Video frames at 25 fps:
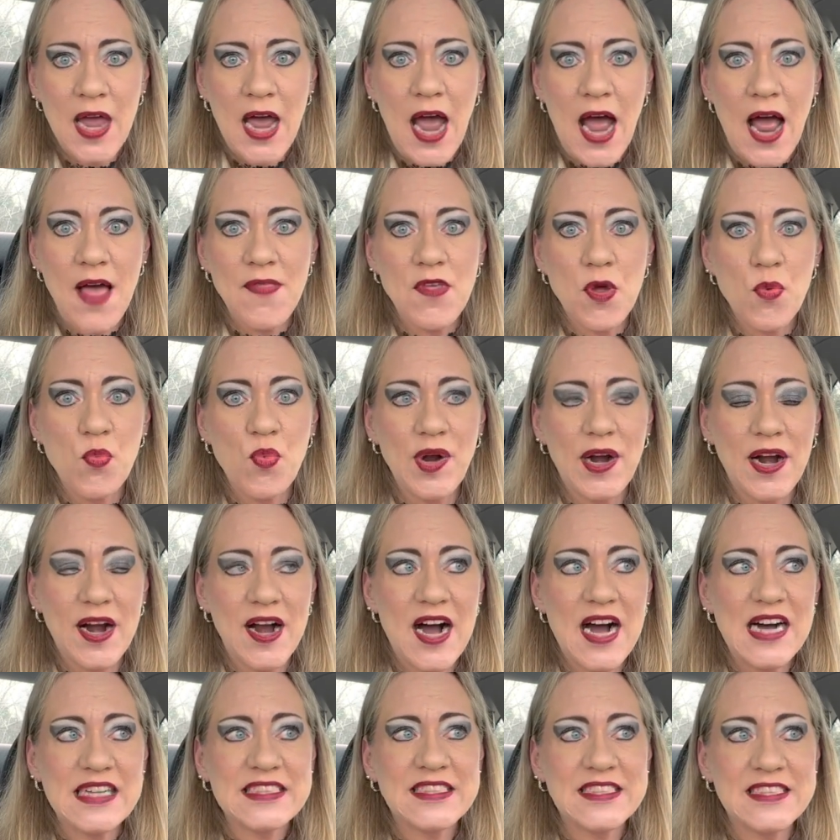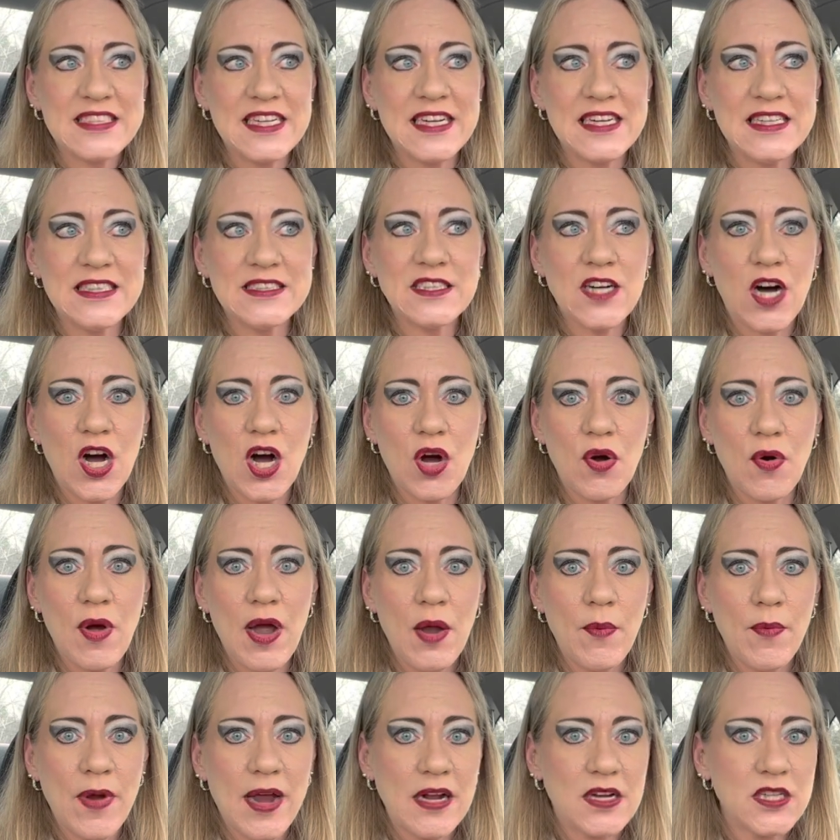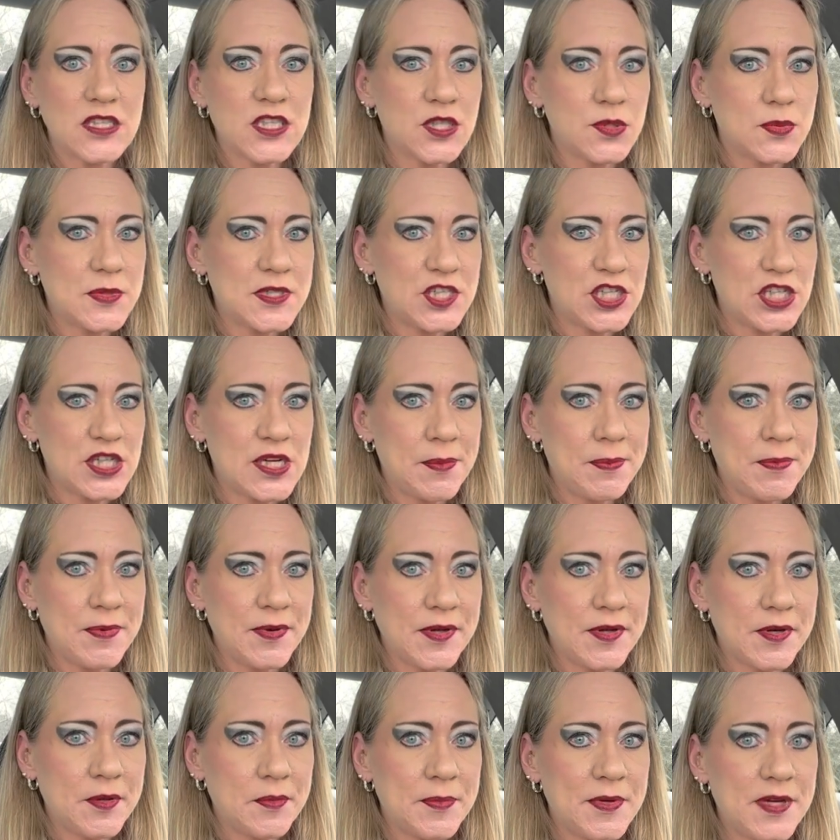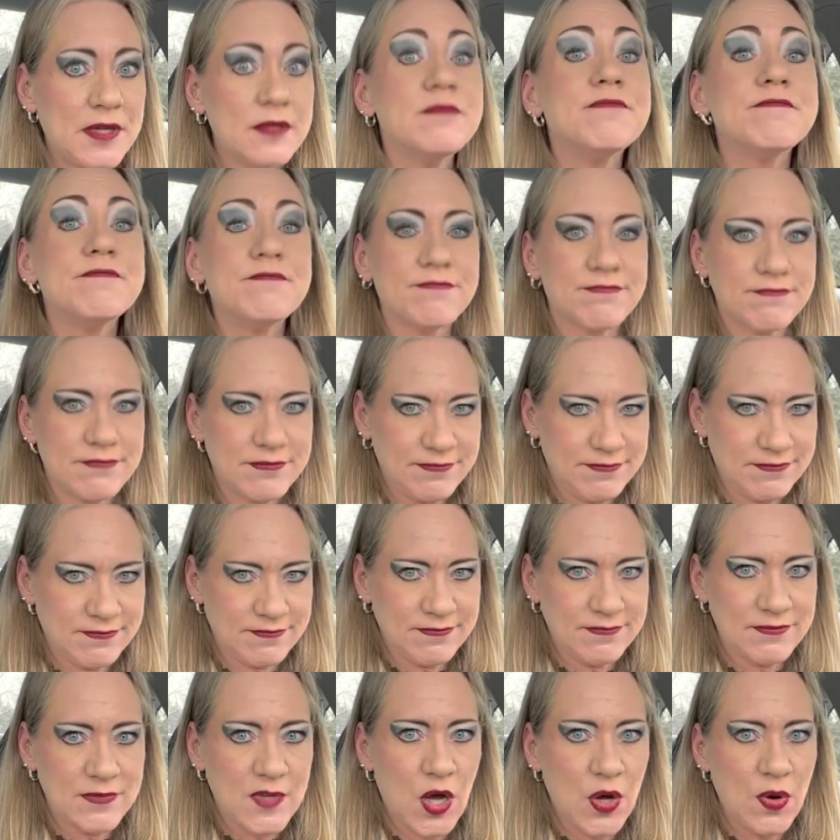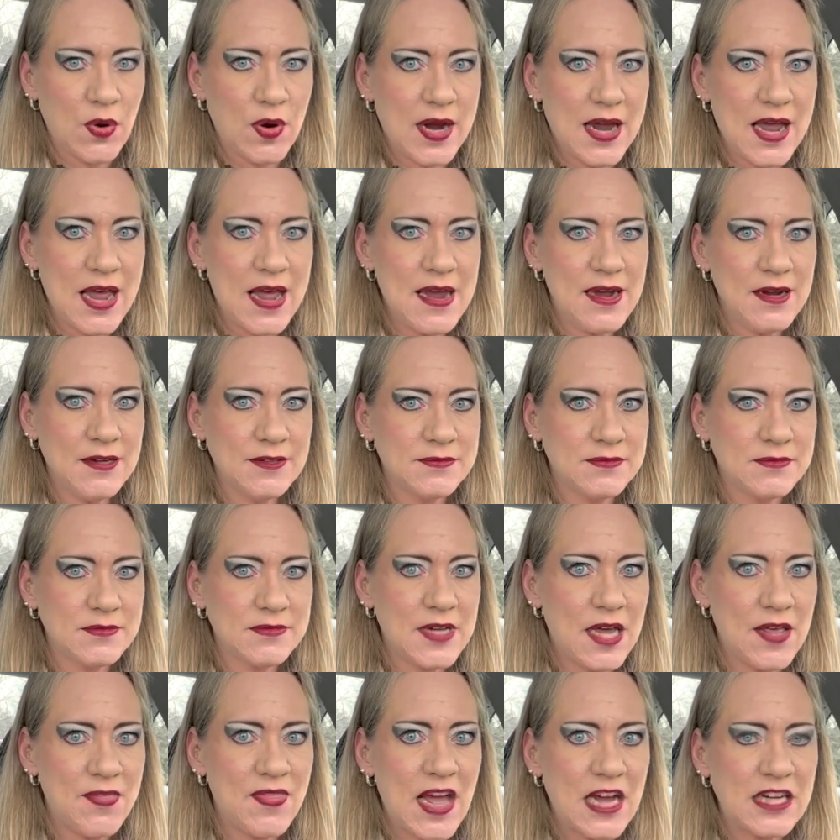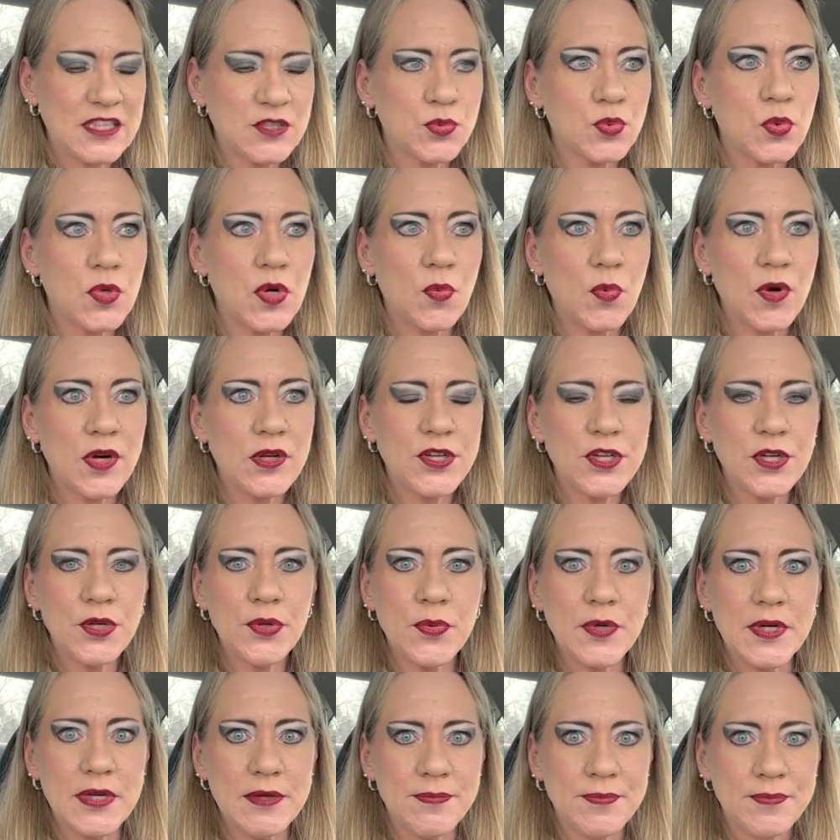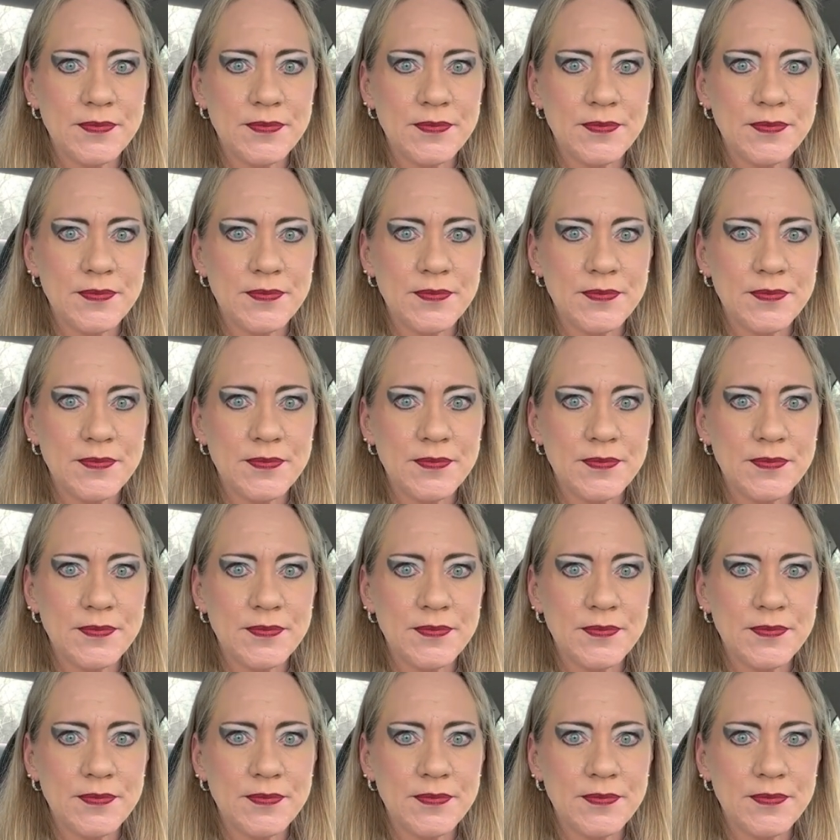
And then when God says, all right, we got to switch it up a little bit. Okay, and that's what we're doing.